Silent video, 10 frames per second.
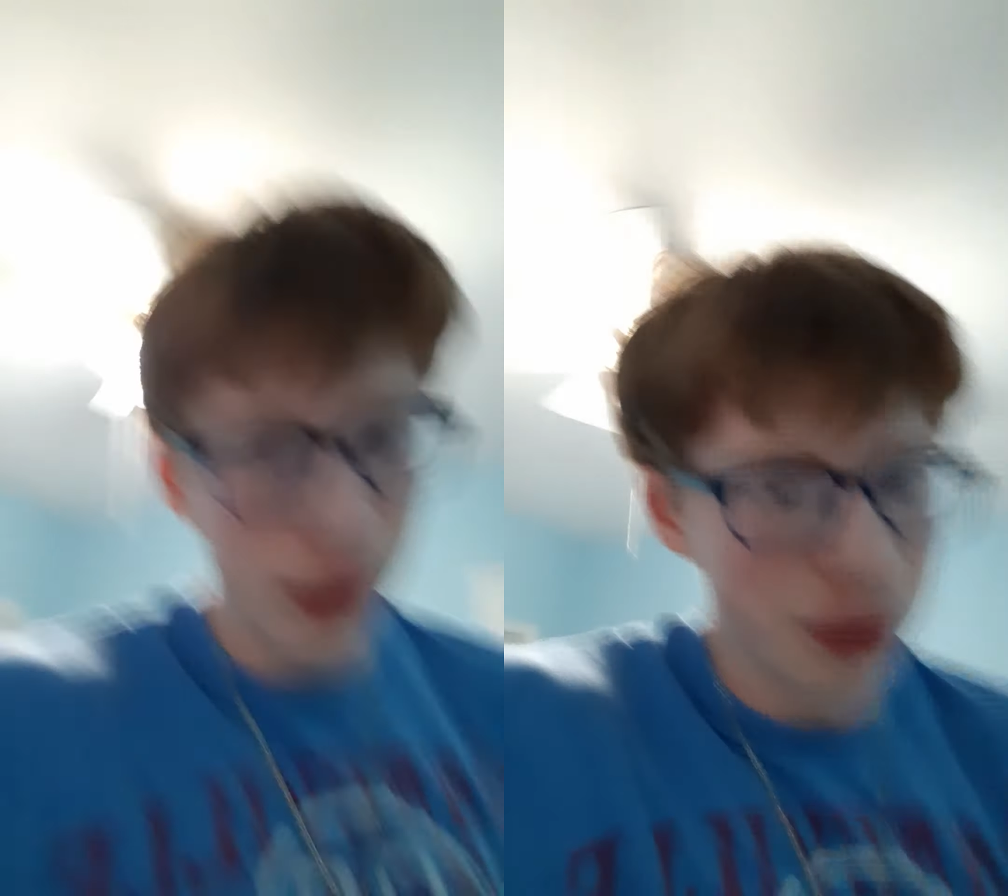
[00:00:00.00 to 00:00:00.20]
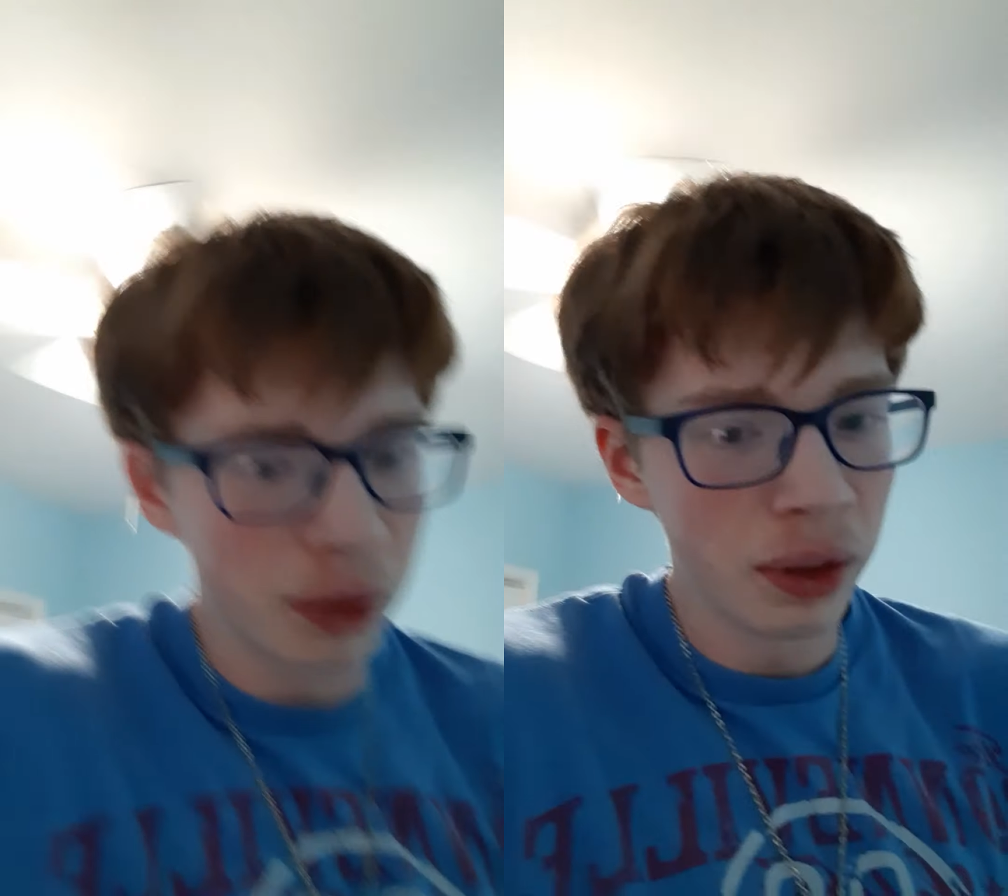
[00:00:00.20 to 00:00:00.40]

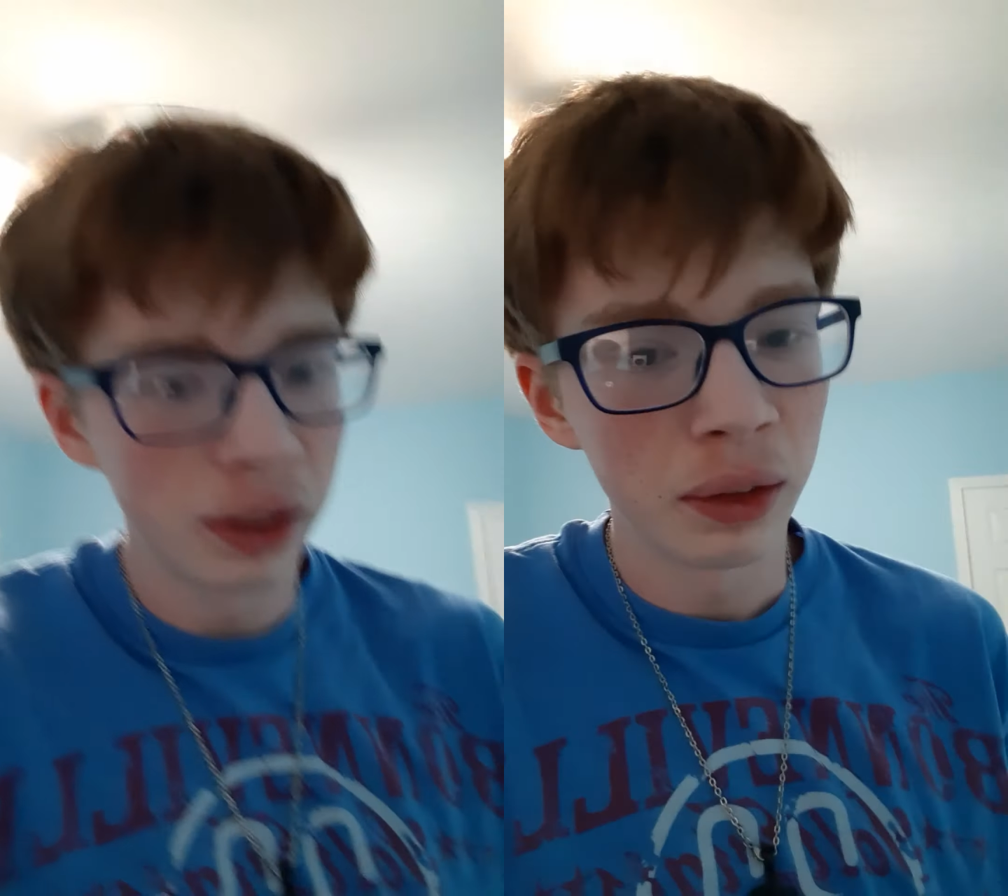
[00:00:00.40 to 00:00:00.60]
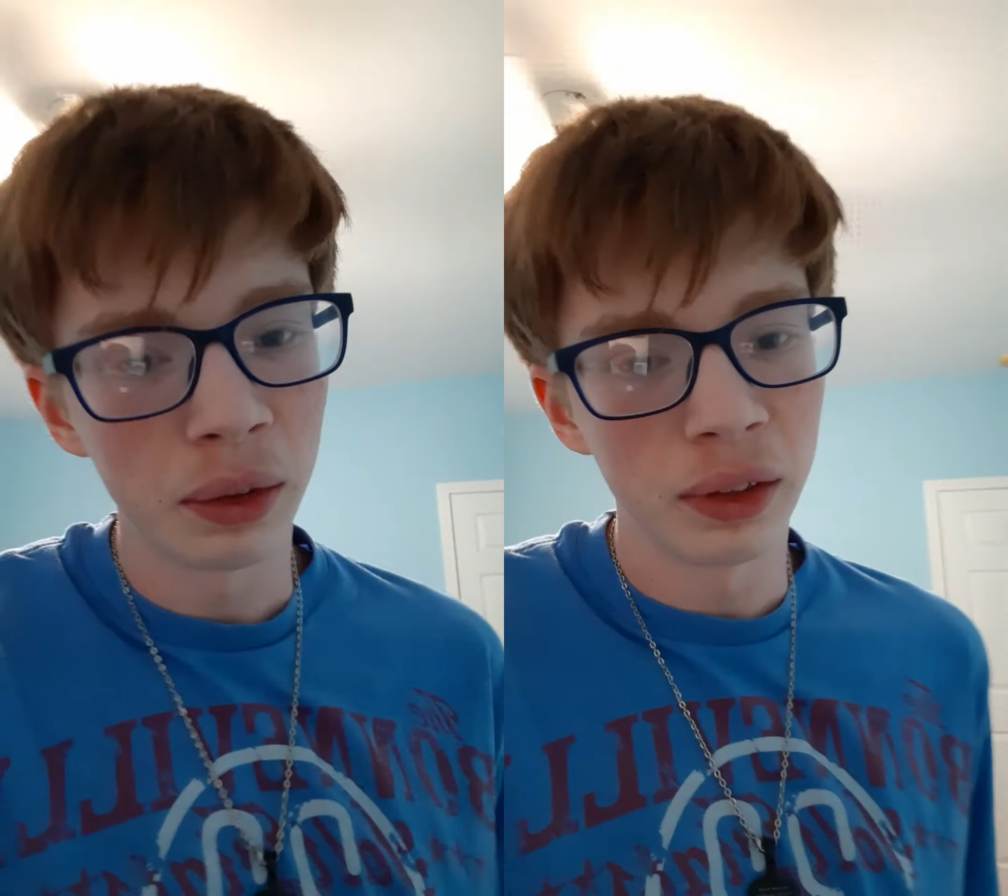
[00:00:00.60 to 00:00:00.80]
don't
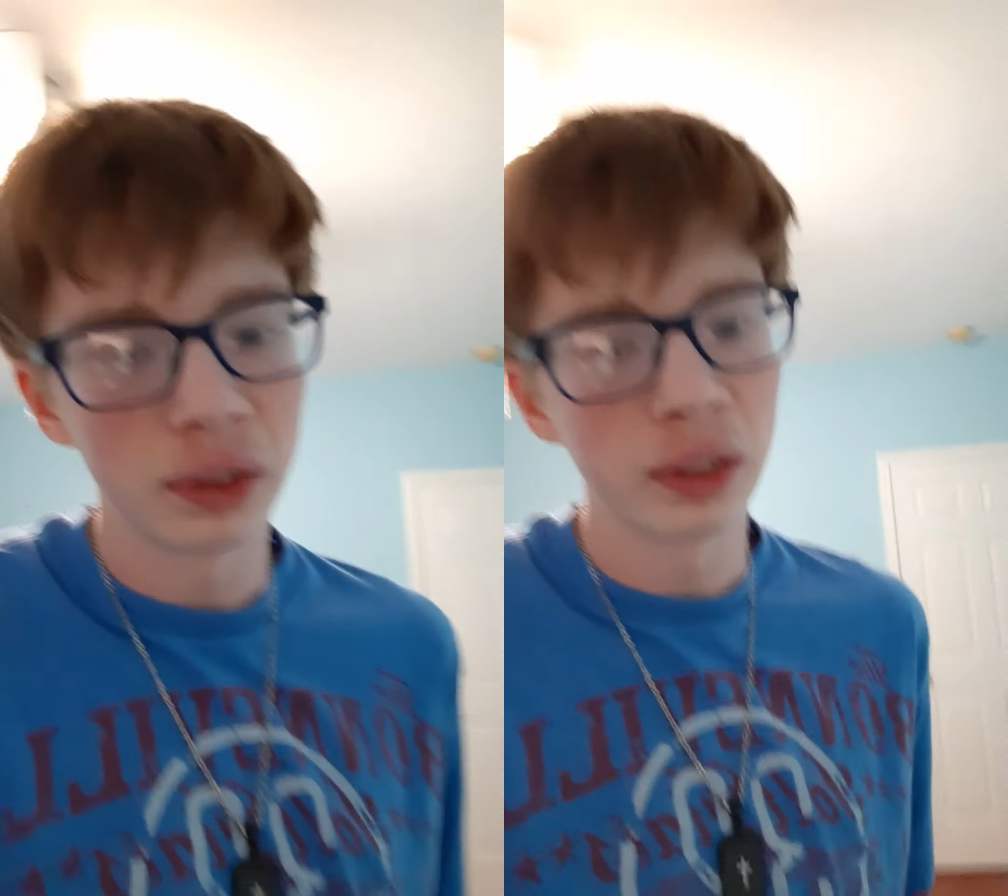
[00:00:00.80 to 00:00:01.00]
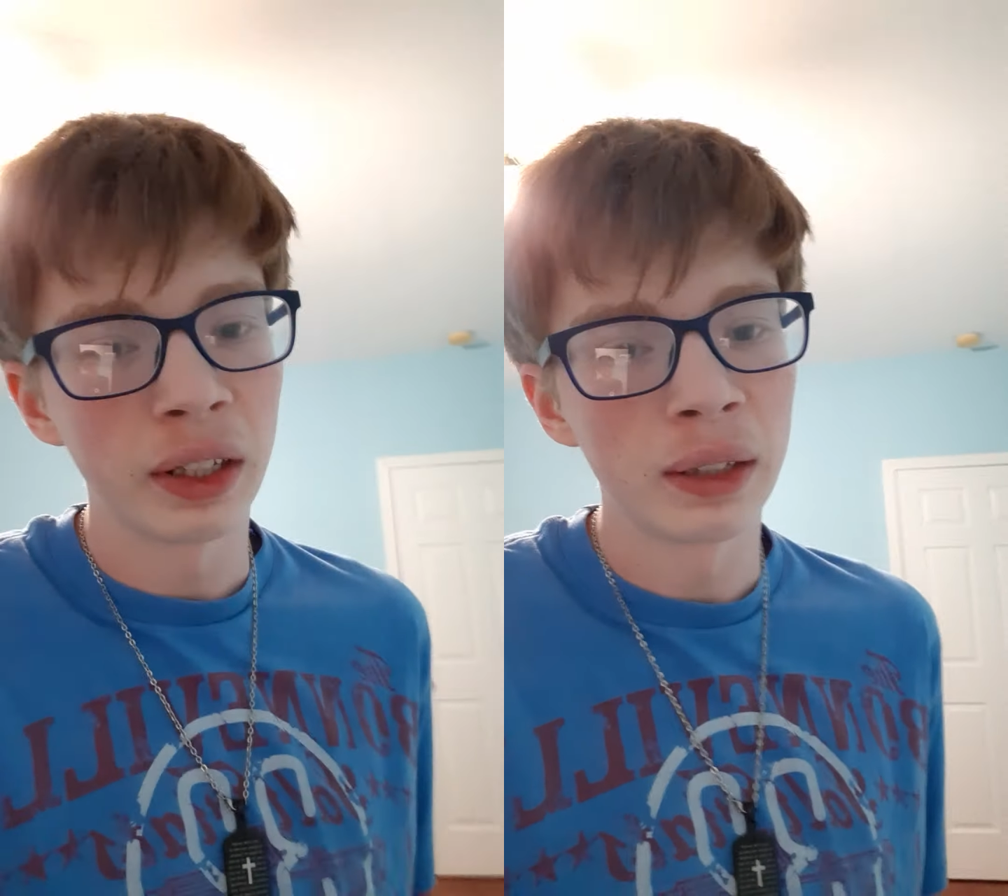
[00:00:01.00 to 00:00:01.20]
really know what to
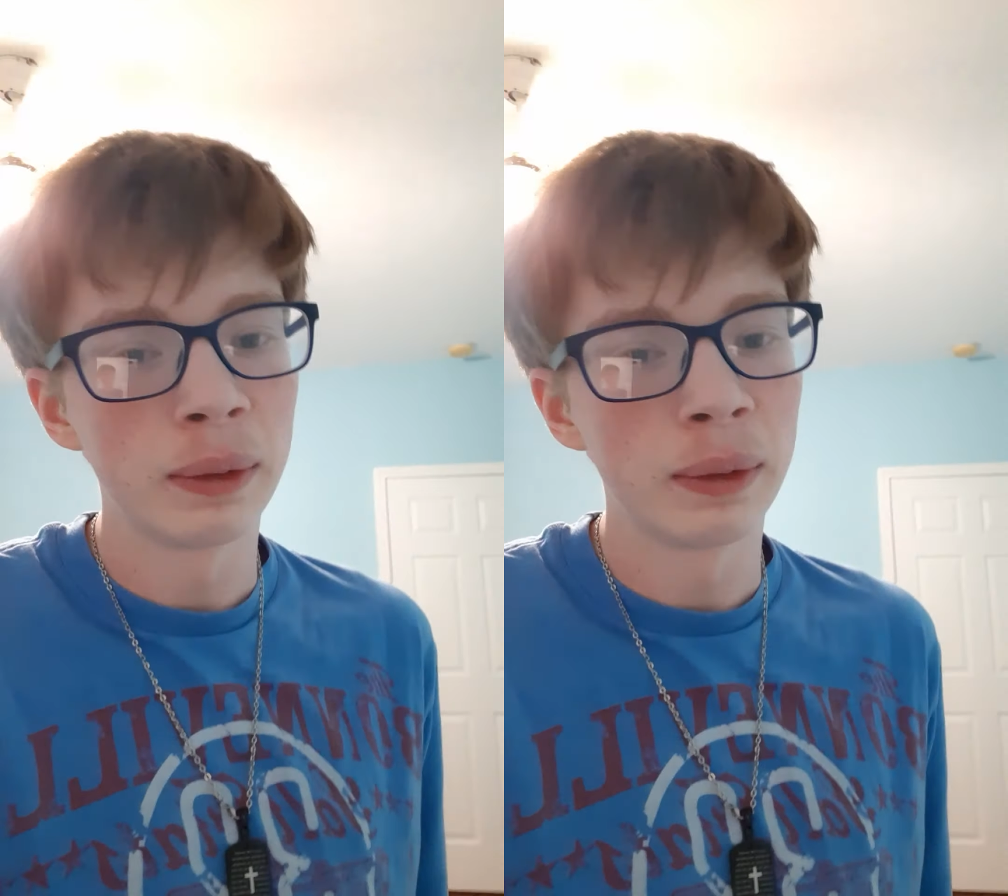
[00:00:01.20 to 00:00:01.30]
say.